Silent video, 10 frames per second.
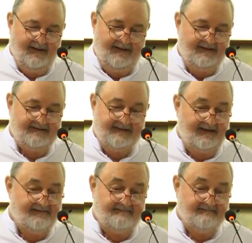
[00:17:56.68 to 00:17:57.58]
he
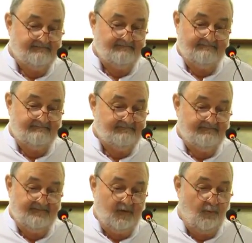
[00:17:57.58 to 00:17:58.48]
said,
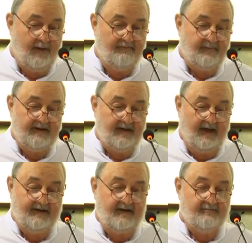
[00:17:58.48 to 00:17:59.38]
"We have been
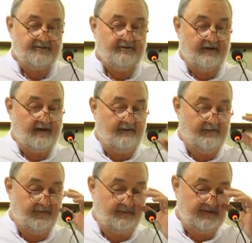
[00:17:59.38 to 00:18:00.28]
unable to
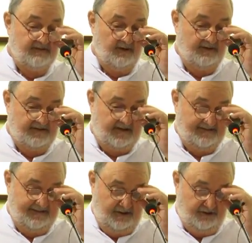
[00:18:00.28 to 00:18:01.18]
recover from
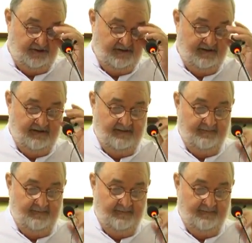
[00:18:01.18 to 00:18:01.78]
demonetization.